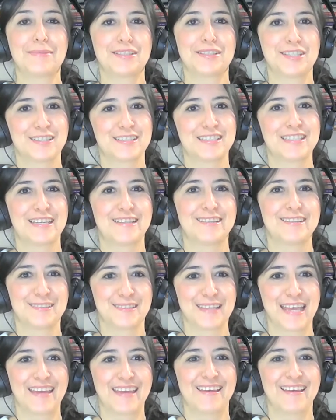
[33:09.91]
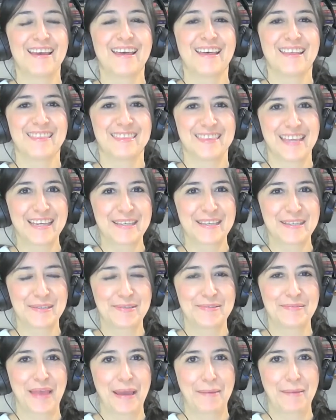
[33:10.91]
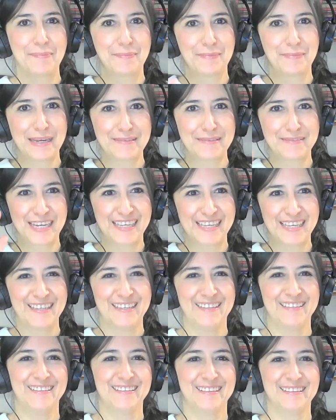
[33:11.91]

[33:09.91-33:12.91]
just did today. Thank you, and bye bye.